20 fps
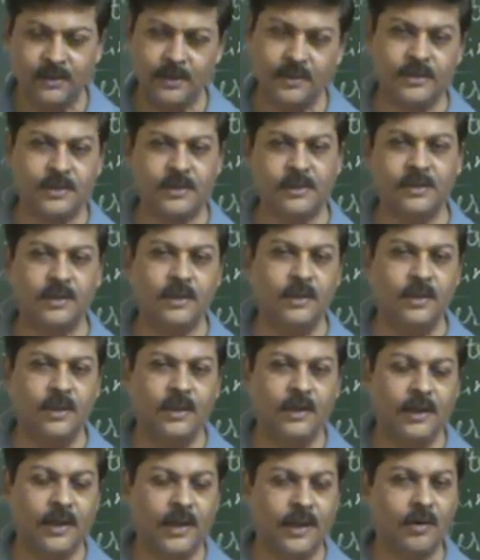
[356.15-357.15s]
This
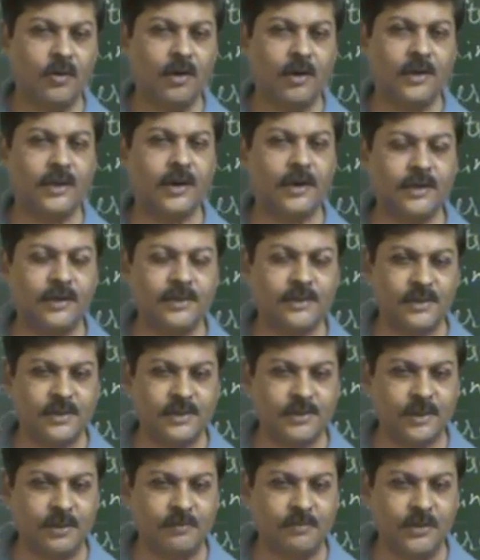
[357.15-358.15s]
is a contract is
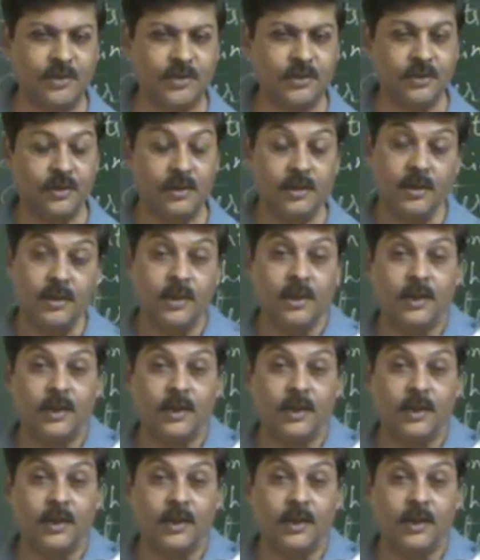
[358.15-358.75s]
established.